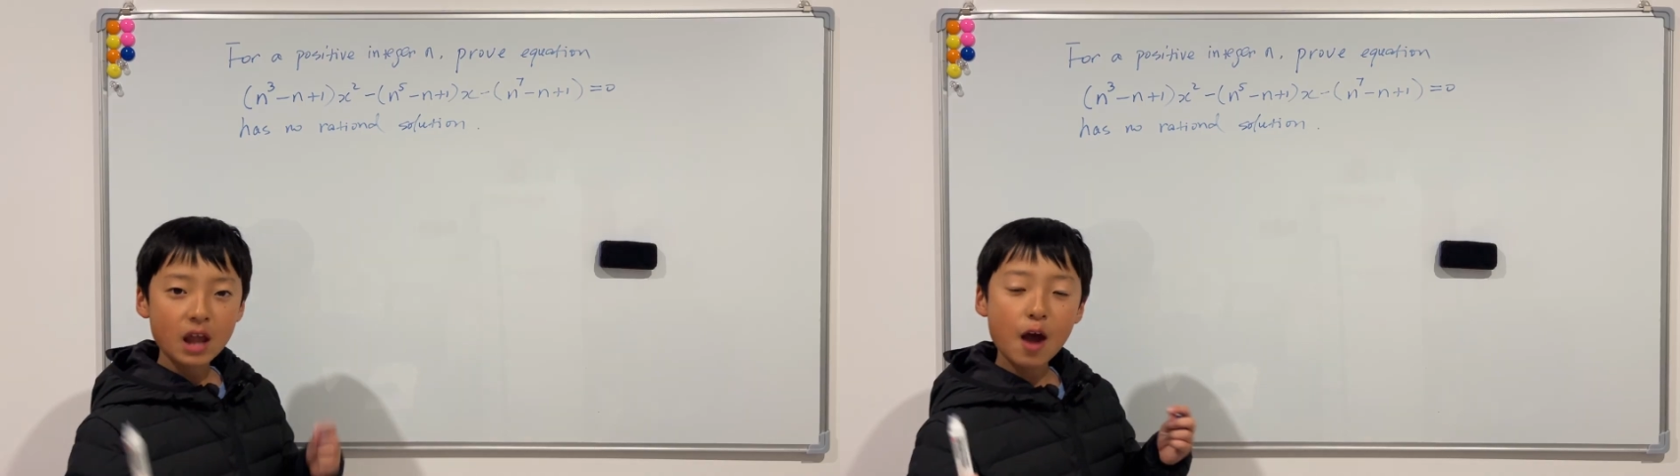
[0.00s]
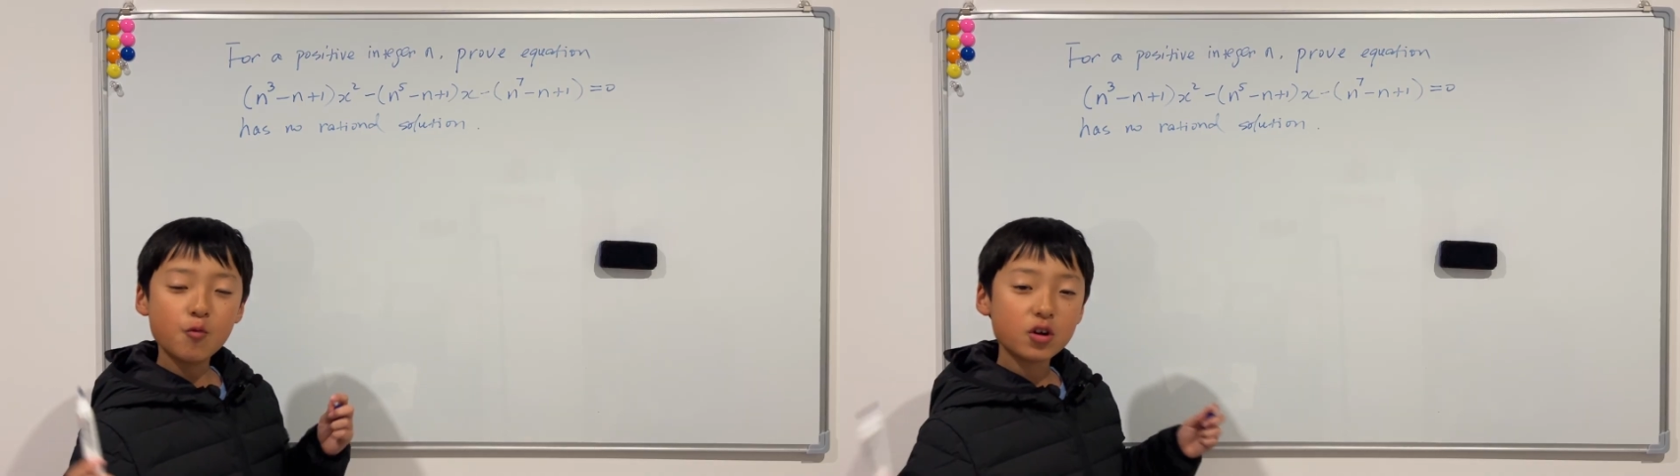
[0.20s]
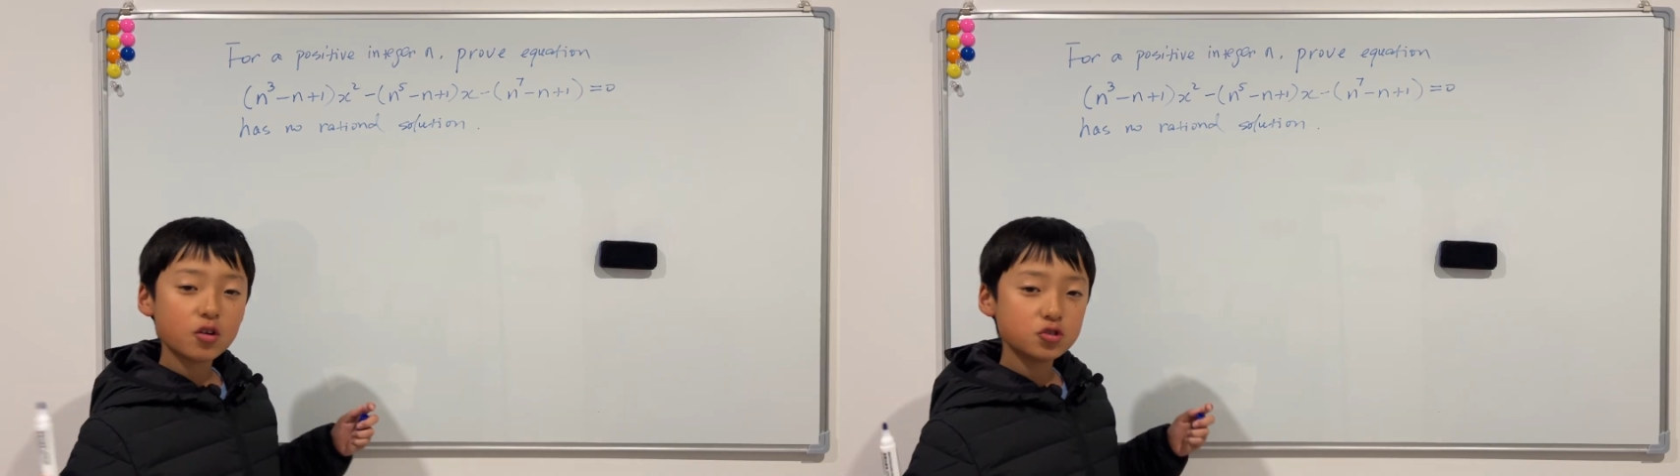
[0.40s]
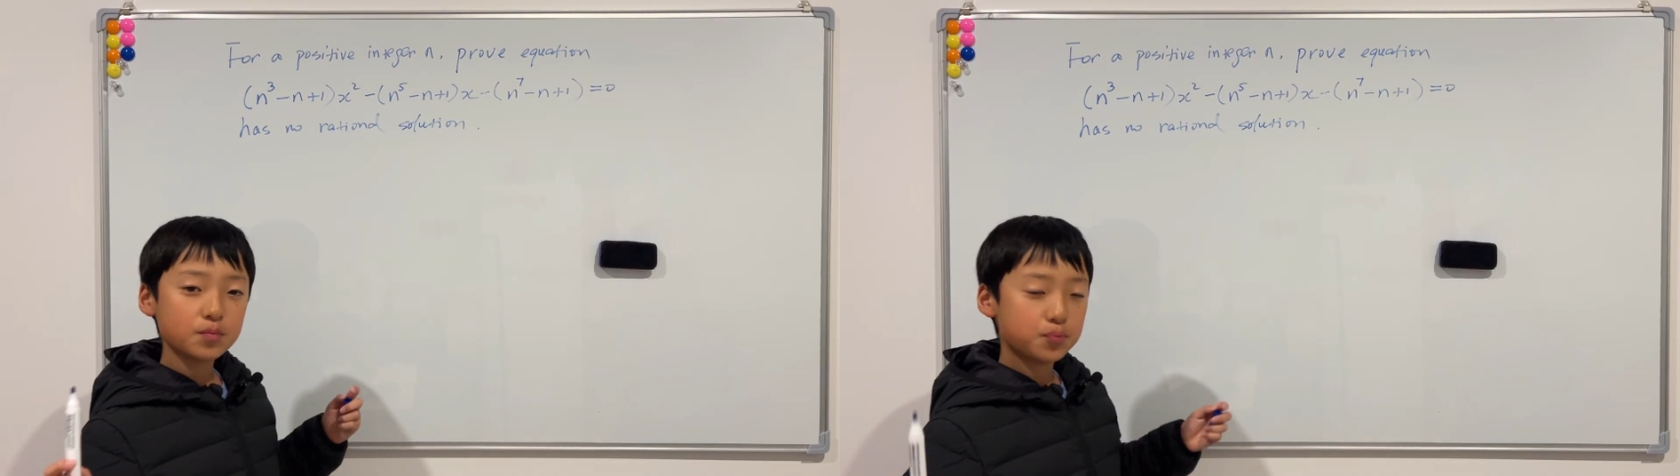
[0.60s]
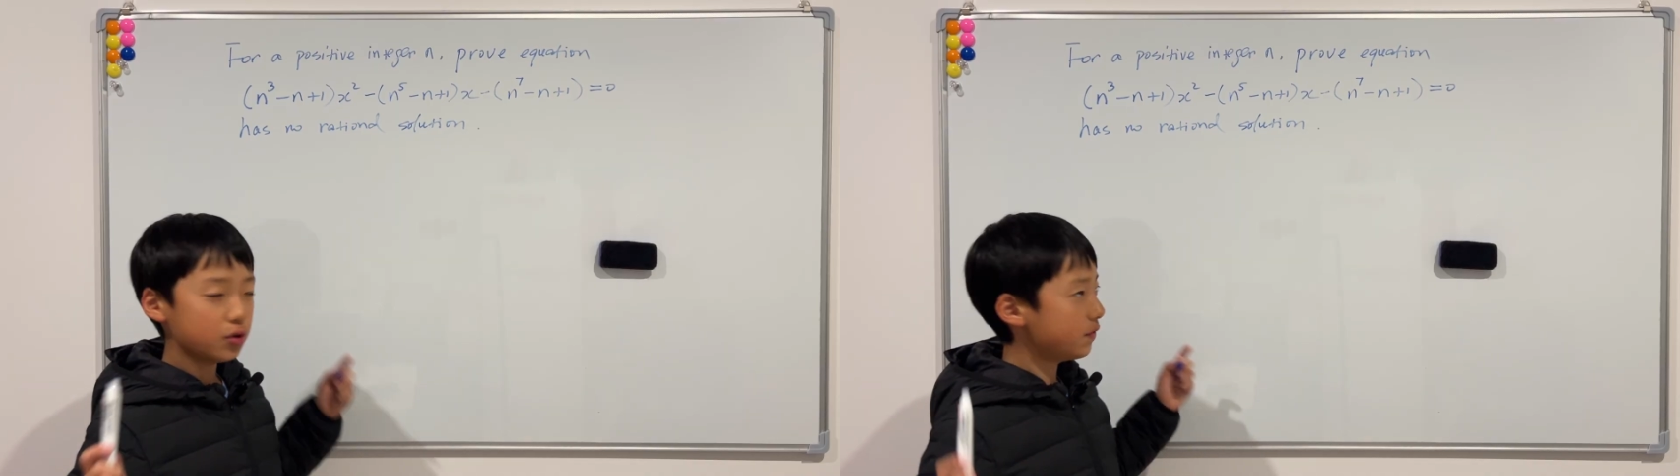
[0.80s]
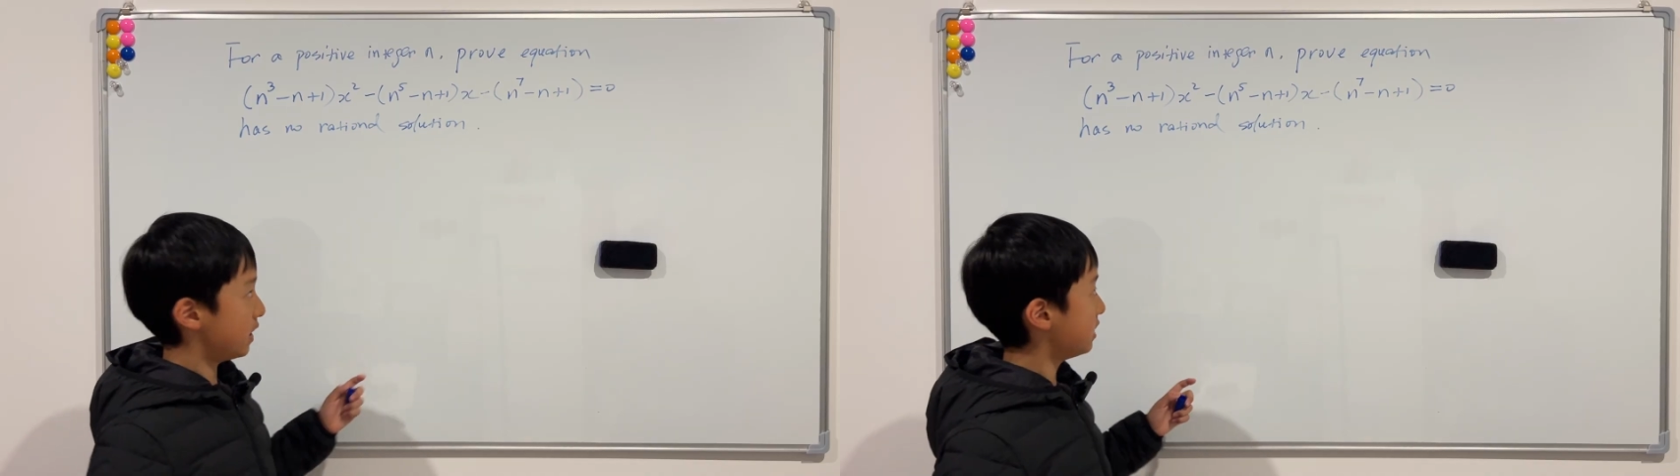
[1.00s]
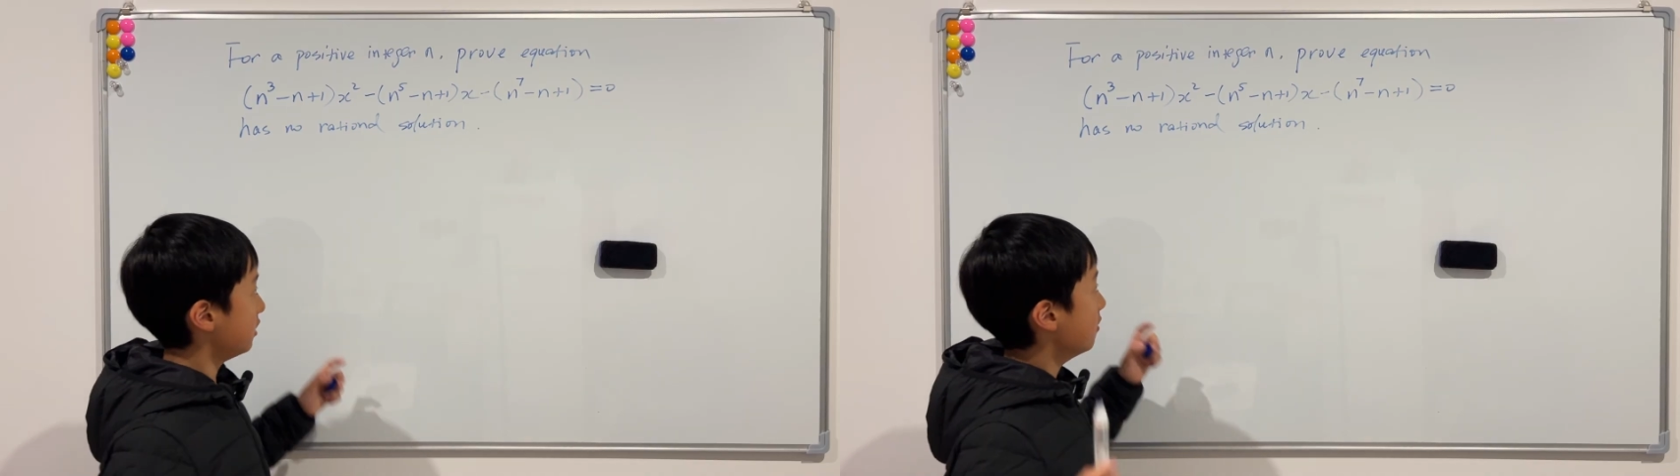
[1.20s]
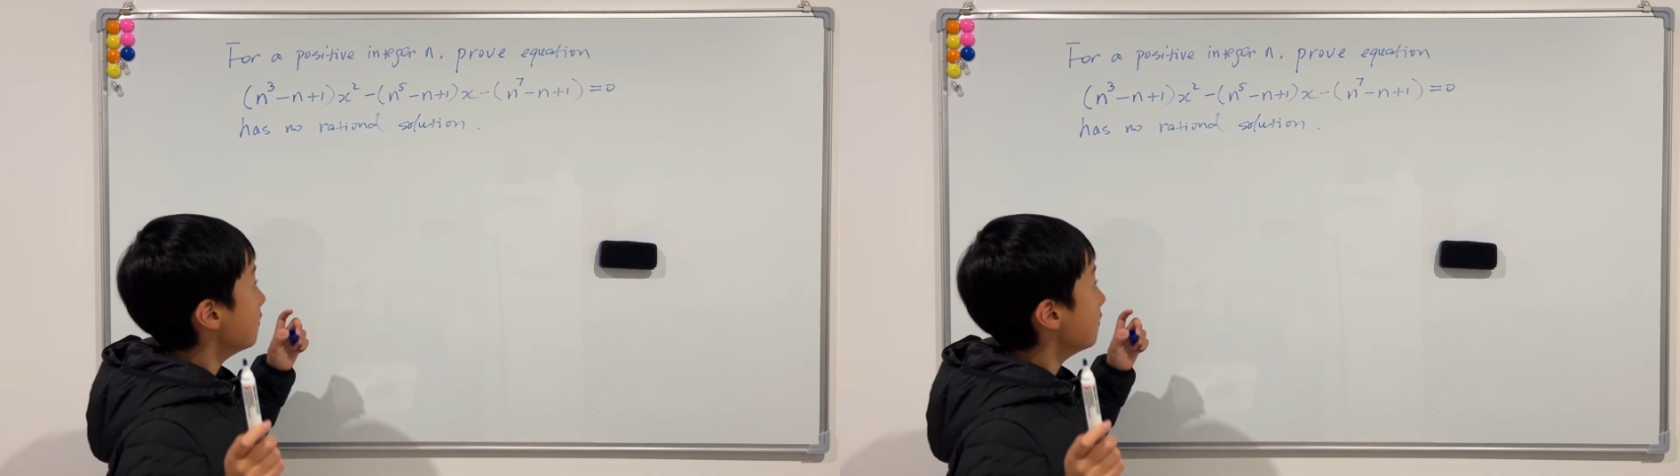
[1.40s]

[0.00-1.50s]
And we're going to prove this